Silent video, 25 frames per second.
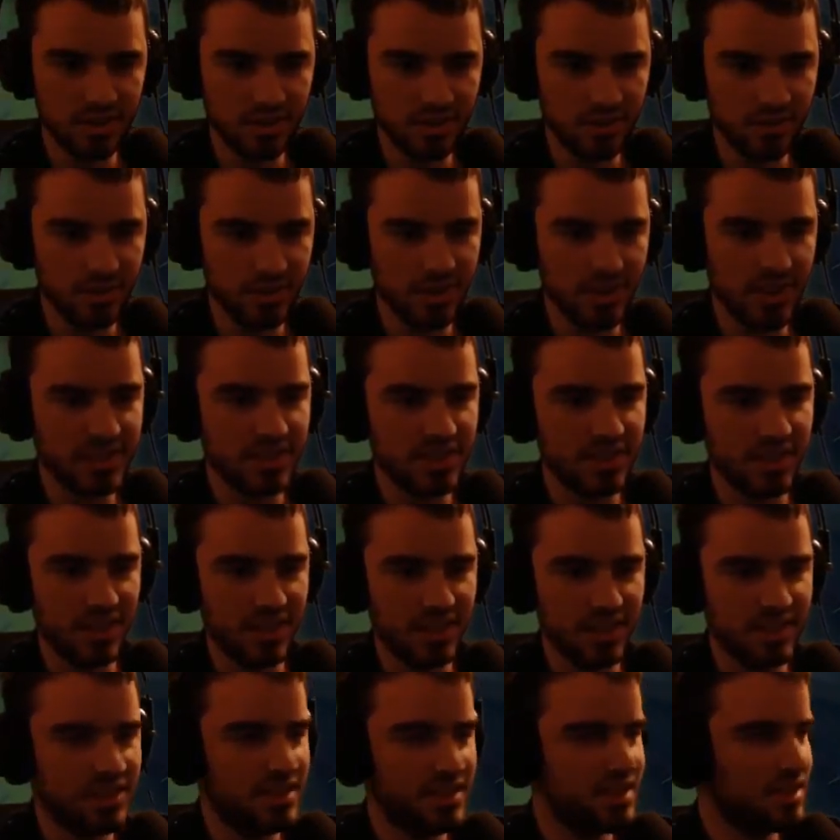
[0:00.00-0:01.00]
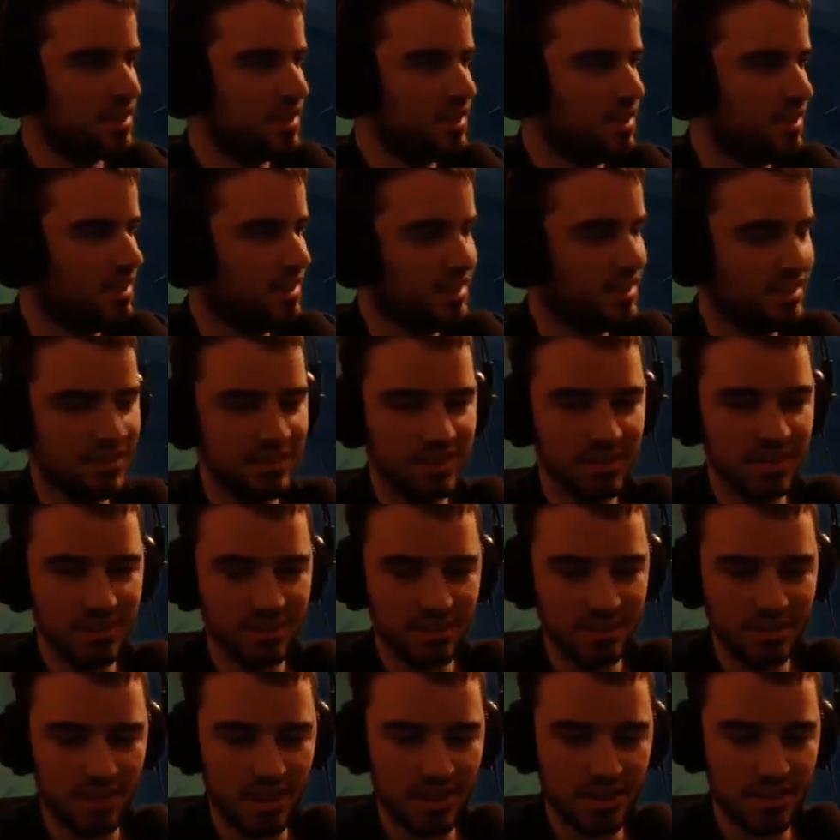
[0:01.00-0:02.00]
Well that's nice.
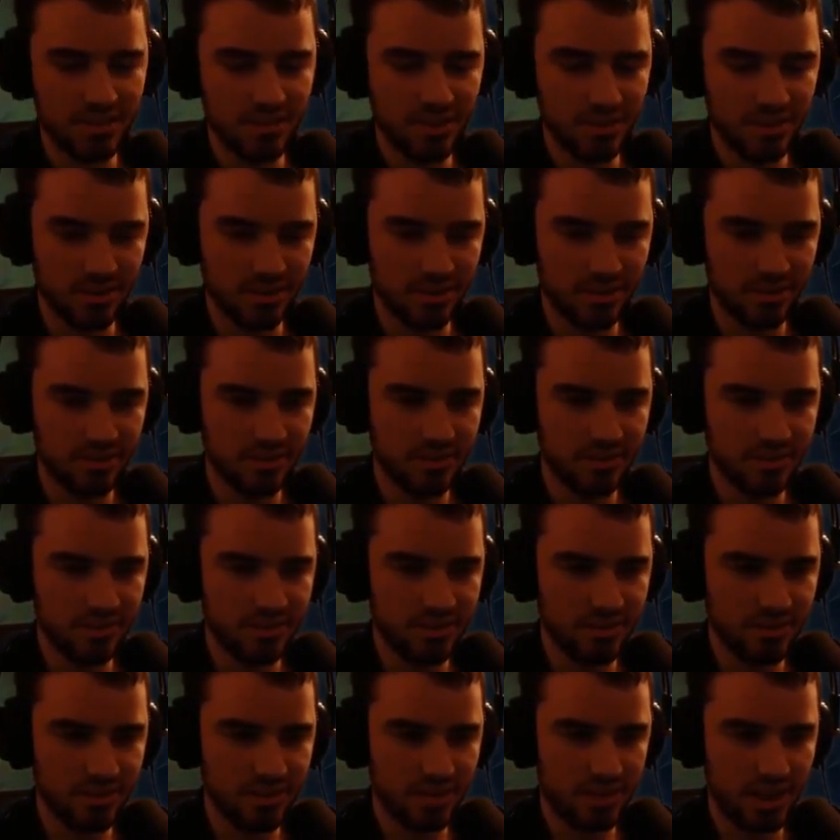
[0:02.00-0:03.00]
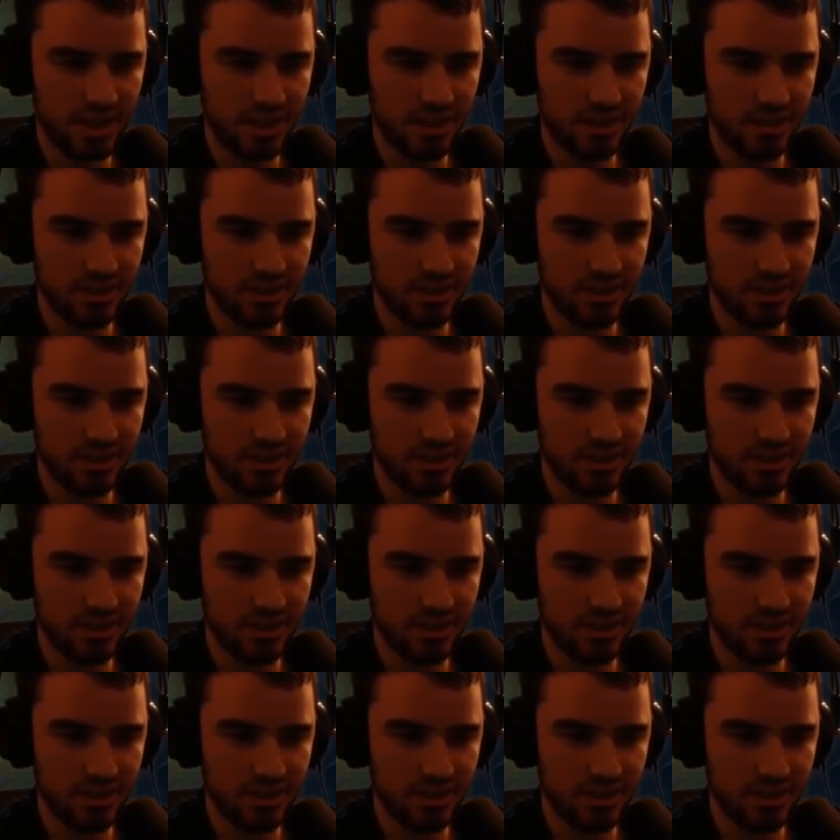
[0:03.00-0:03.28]
I took I